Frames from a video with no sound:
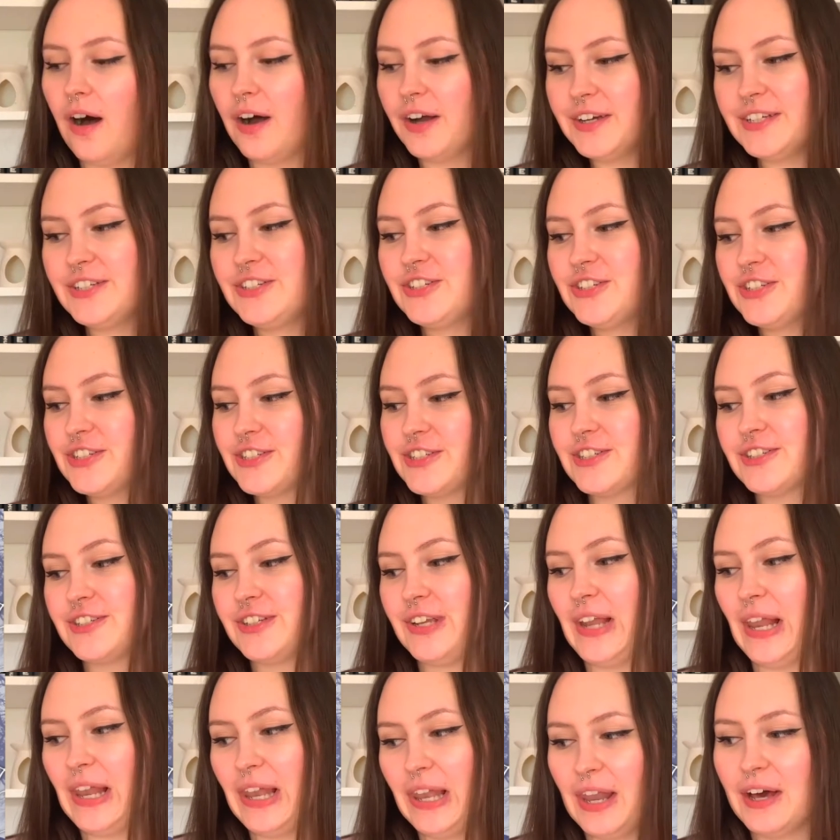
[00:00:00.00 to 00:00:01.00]
I just
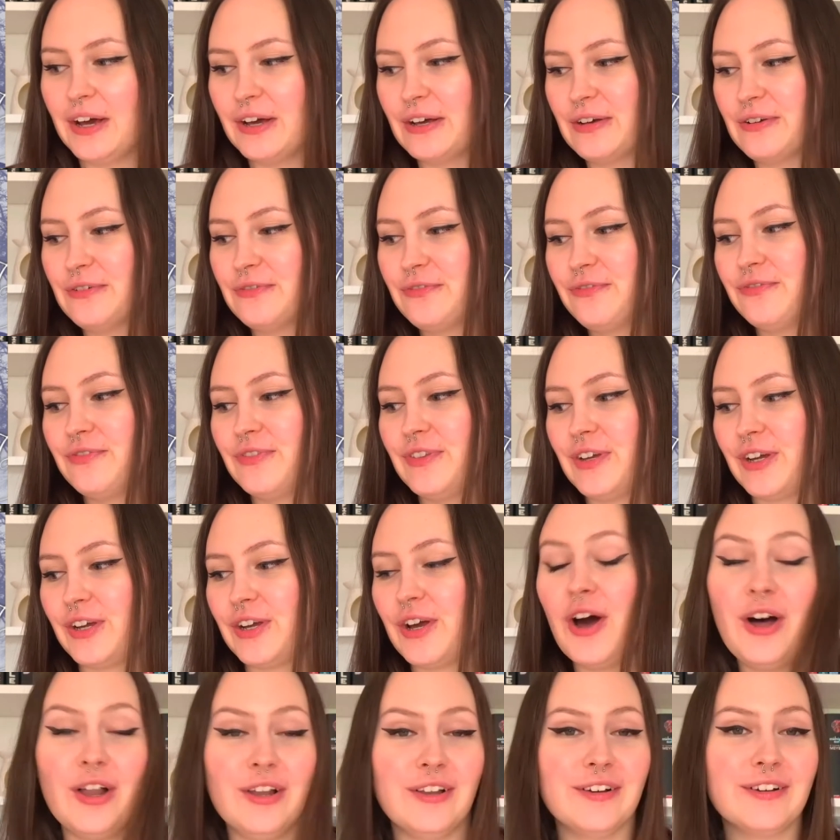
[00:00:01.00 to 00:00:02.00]
love the
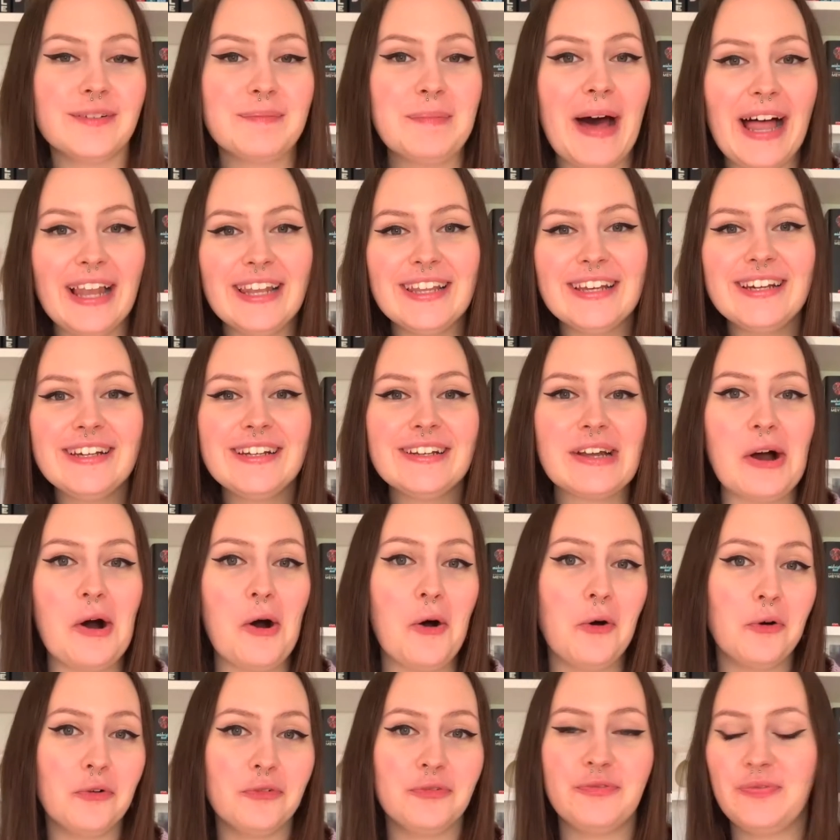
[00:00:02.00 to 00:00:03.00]
colour palette
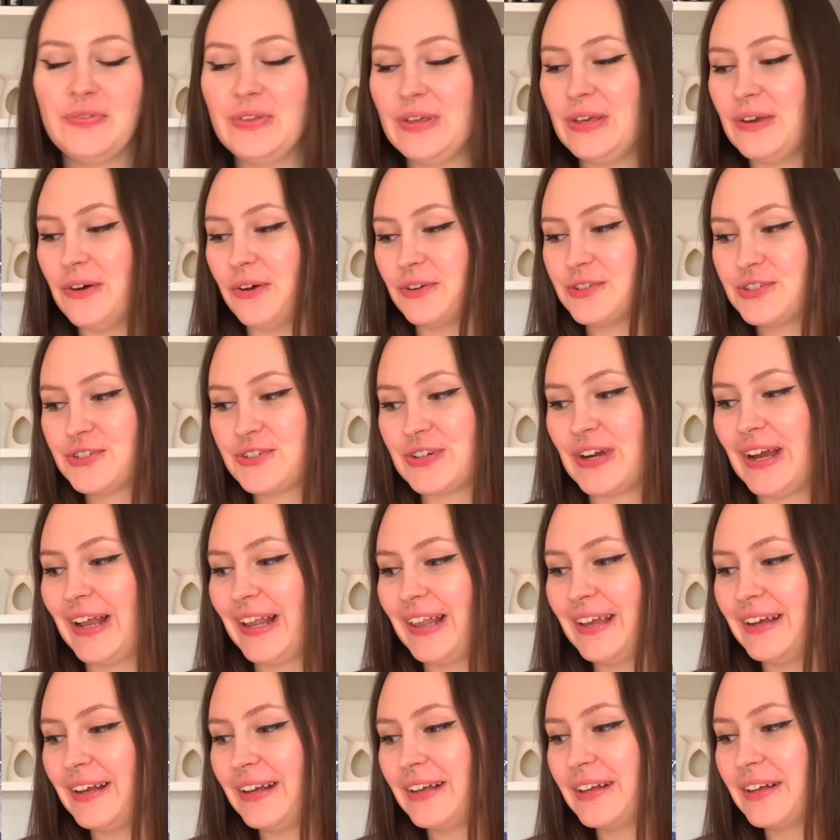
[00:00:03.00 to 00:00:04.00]
of the
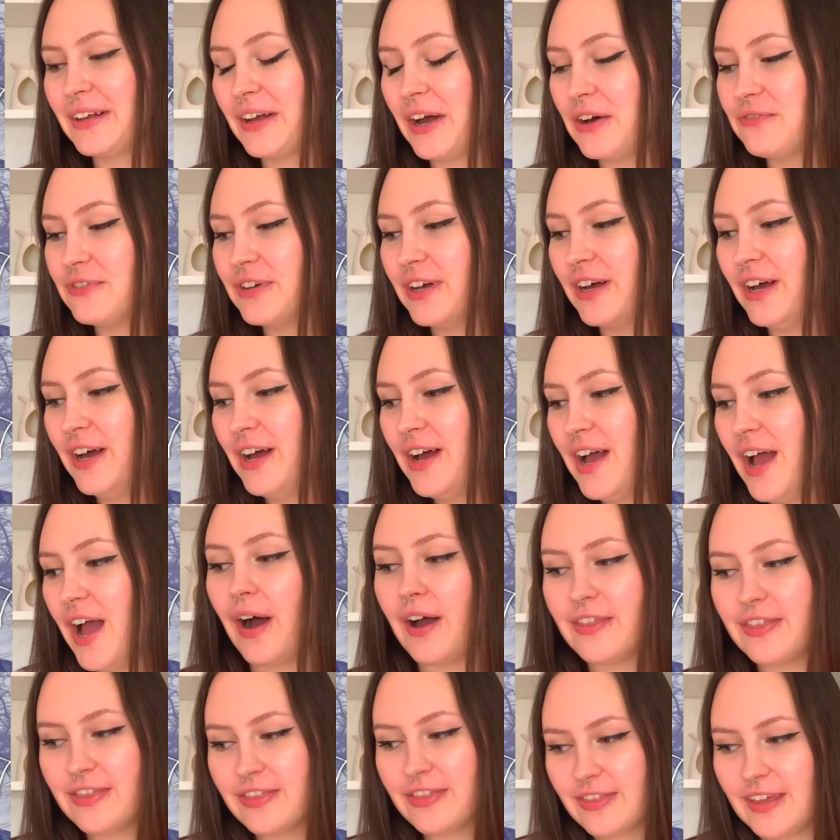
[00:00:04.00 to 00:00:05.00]
Australian cover.
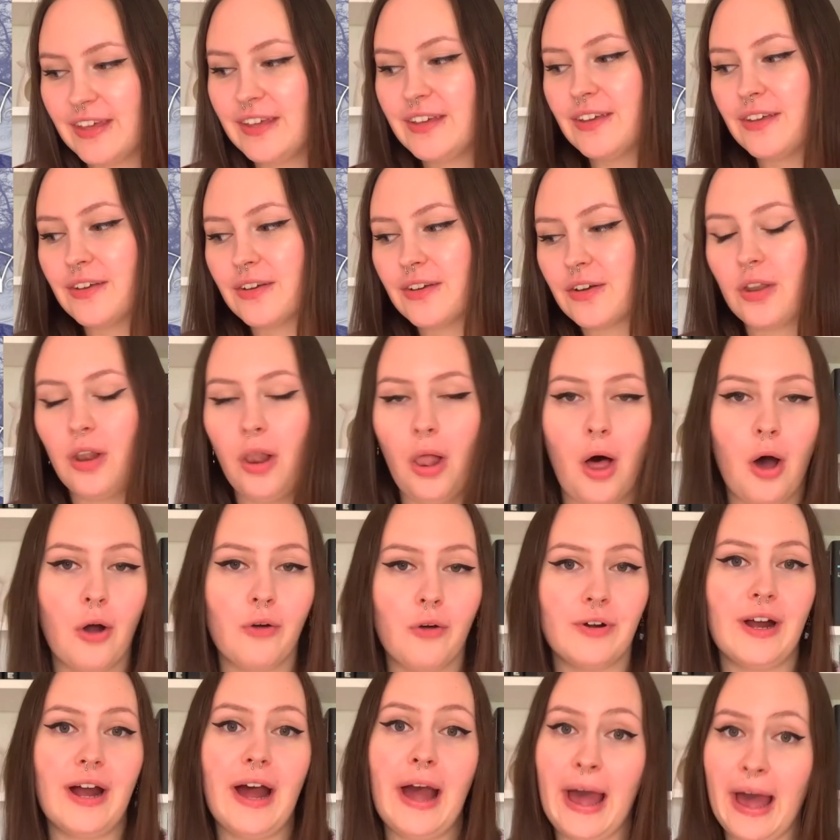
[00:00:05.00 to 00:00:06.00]
I think
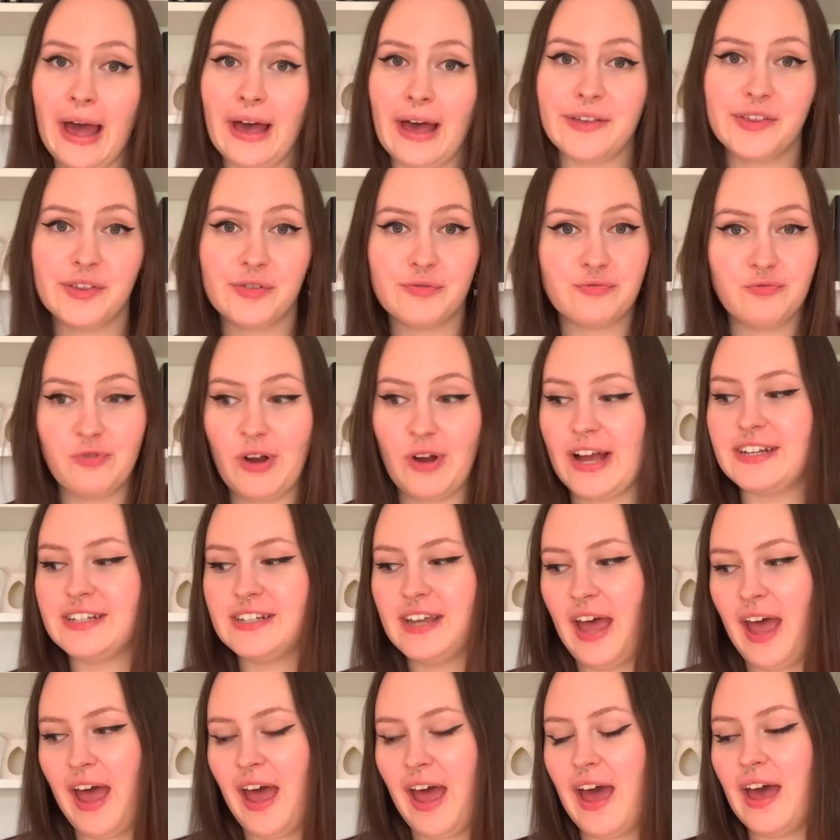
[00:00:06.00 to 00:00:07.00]
Clara has red
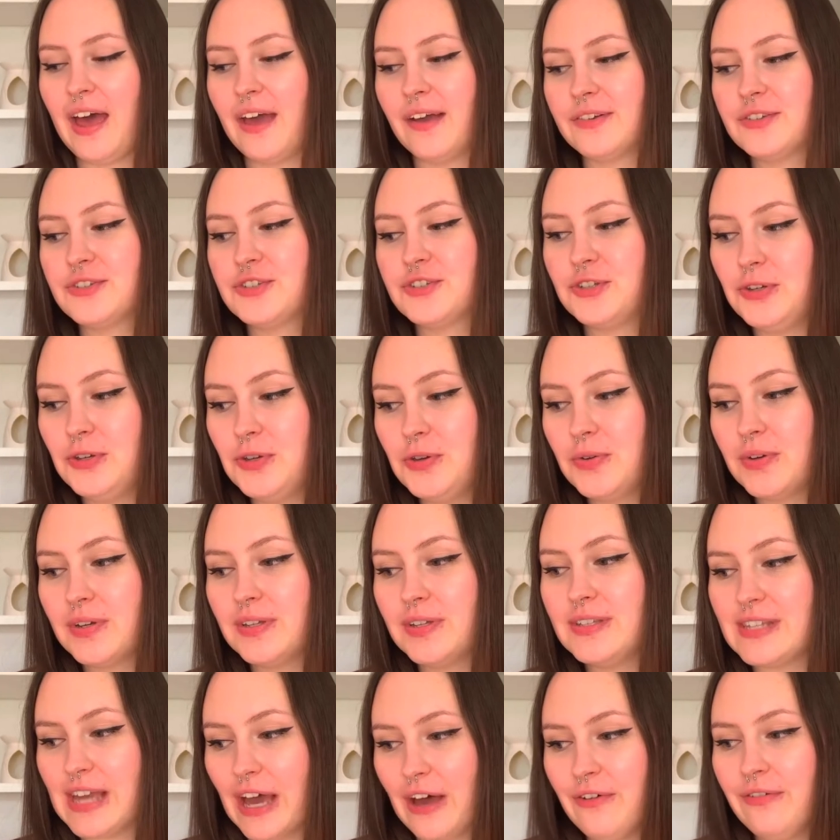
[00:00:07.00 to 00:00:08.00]
hair, so you
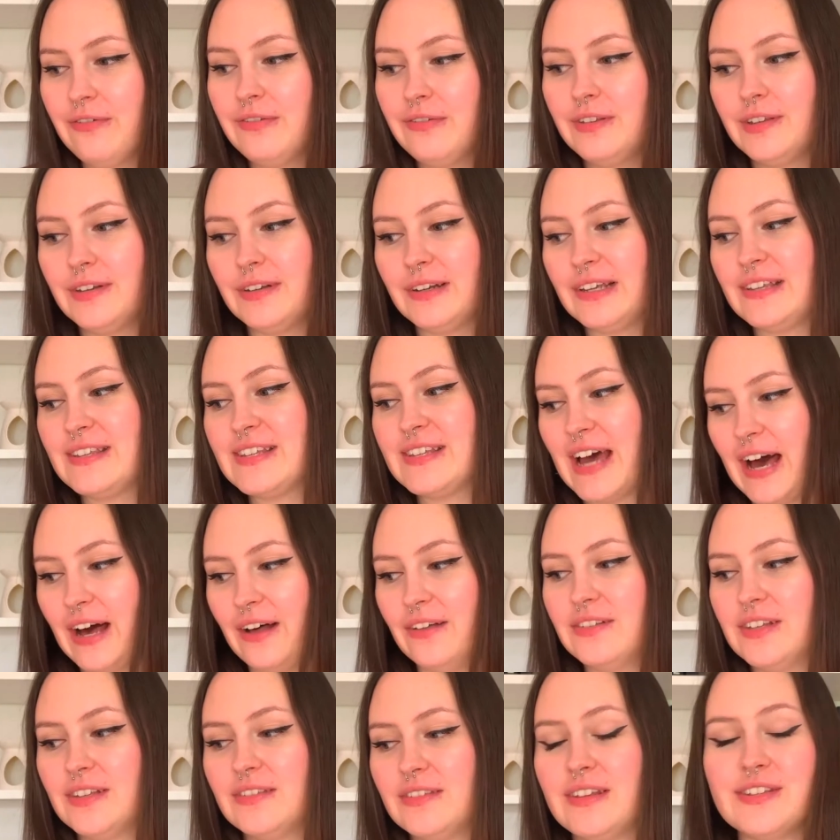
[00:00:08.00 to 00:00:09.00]
can definitely
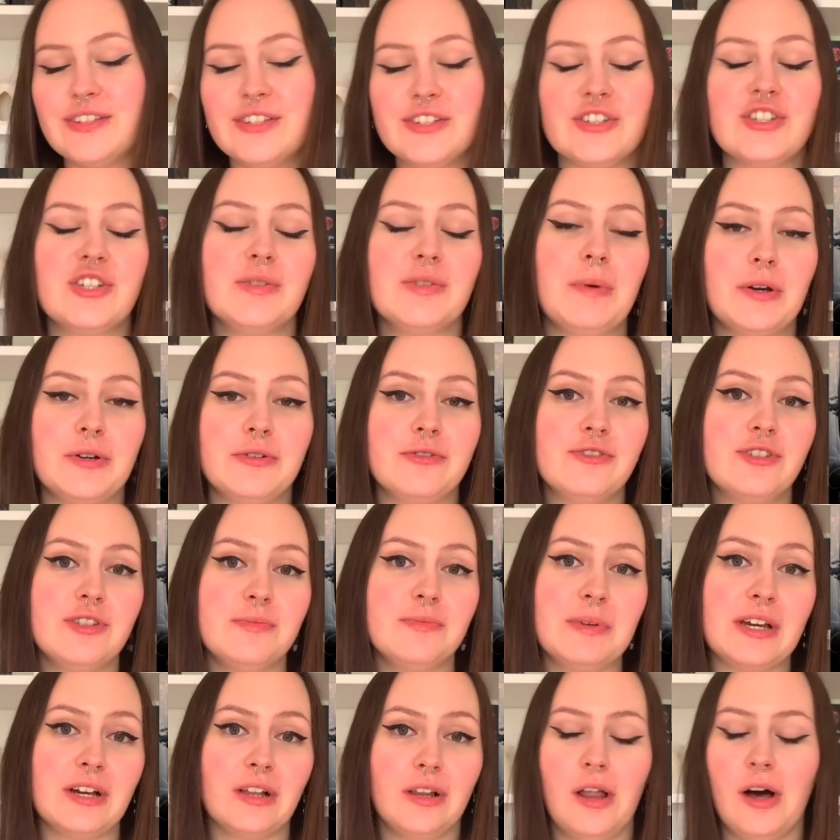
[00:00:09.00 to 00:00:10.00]
tell that this is supposed to
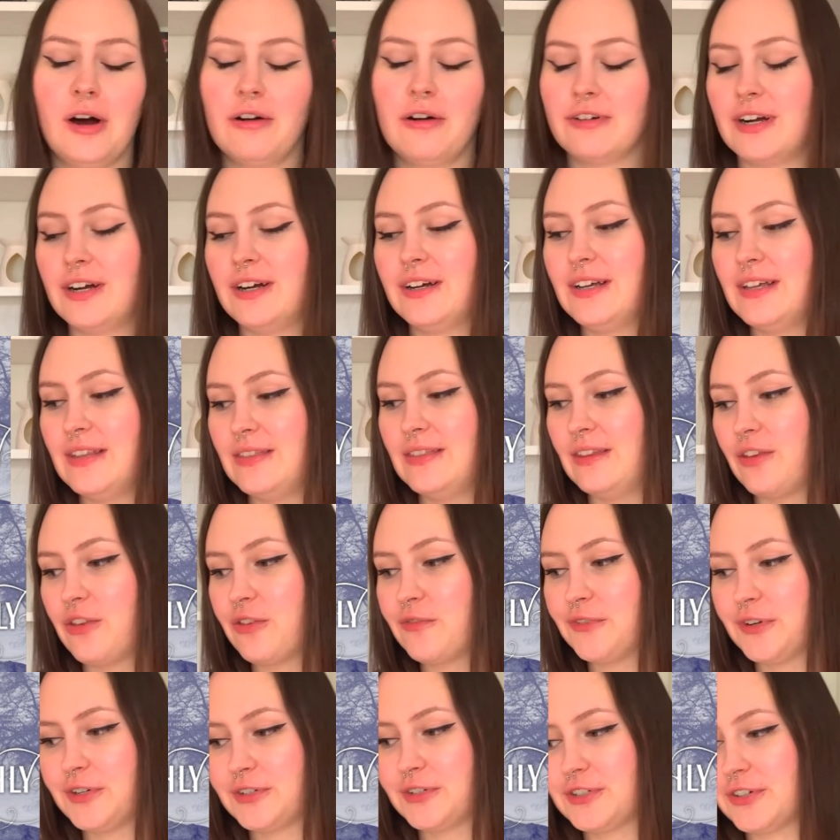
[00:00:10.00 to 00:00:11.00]
be Clara in this
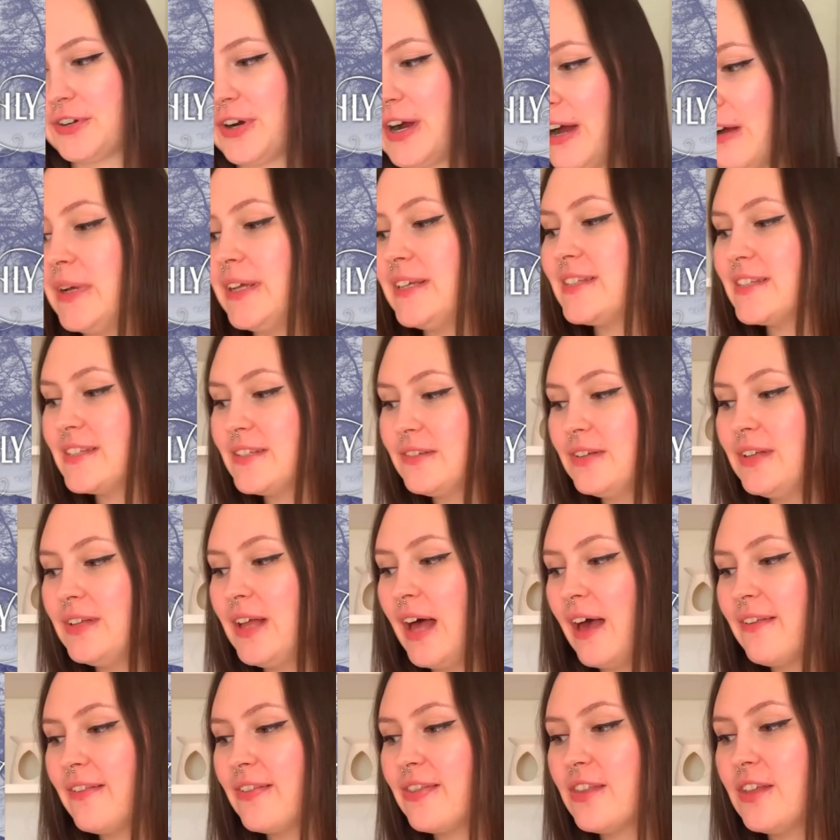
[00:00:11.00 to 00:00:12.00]
photograph. It still
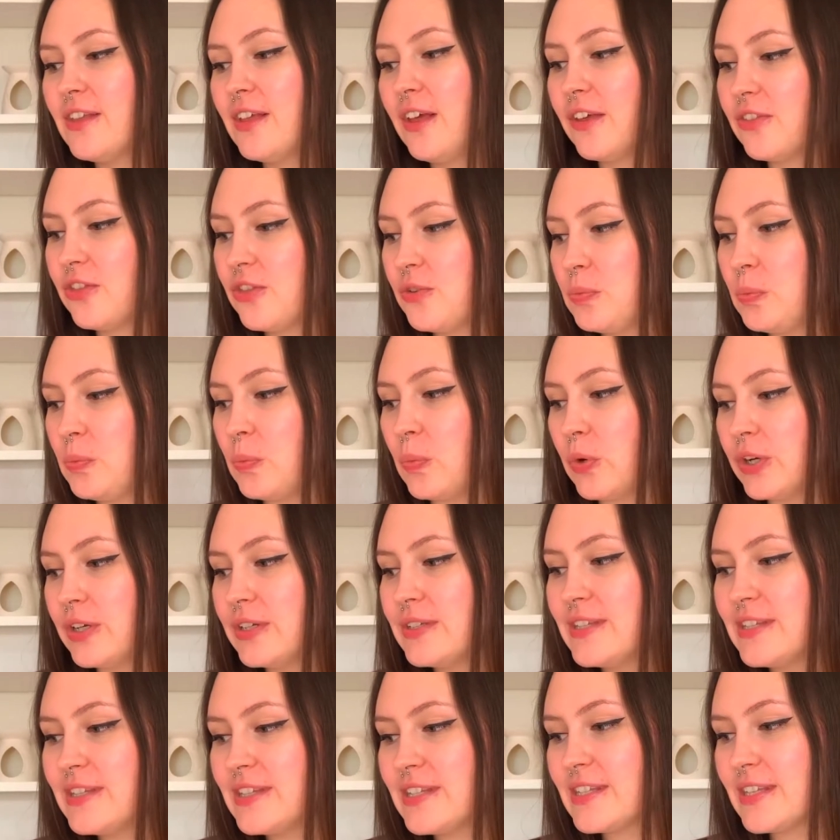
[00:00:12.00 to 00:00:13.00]
has the
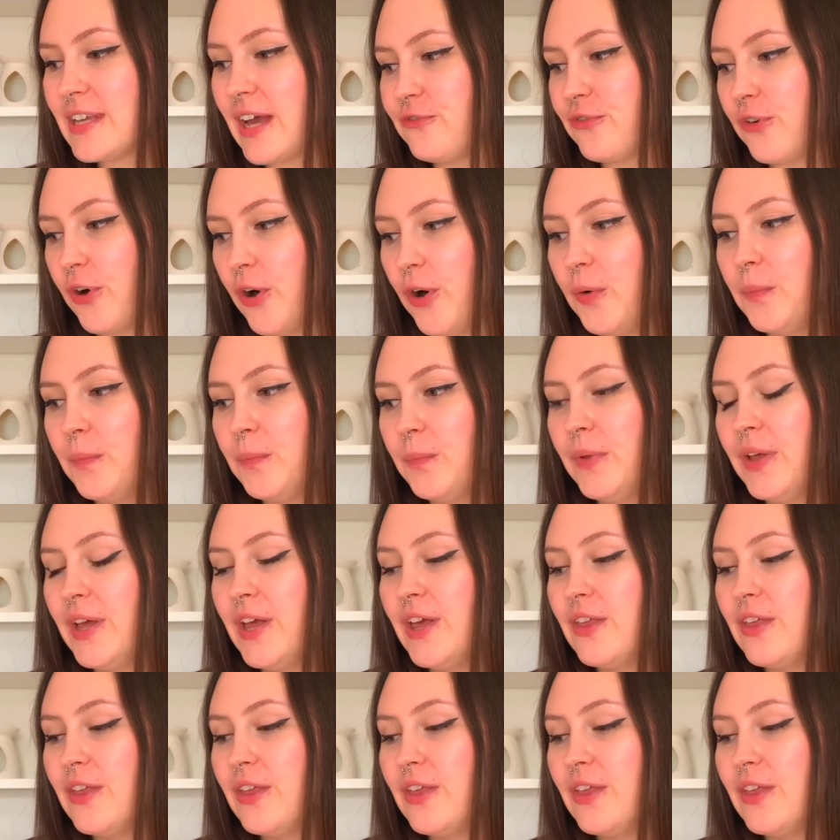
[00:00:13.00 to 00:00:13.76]
woods from